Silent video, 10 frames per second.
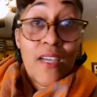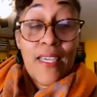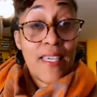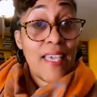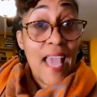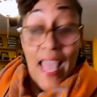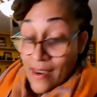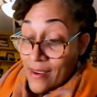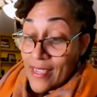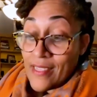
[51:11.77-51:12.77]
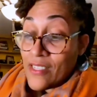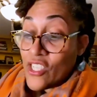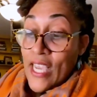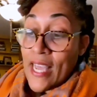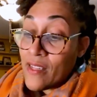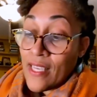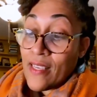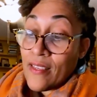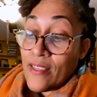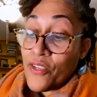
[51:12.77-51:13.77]
Again, it's
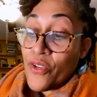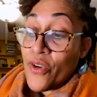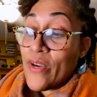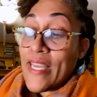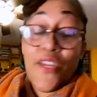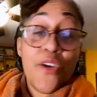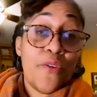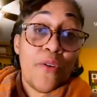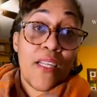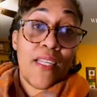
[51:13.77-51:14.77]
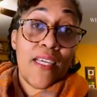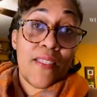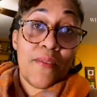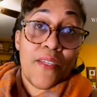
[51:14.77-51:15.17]
channeling, and I know unless,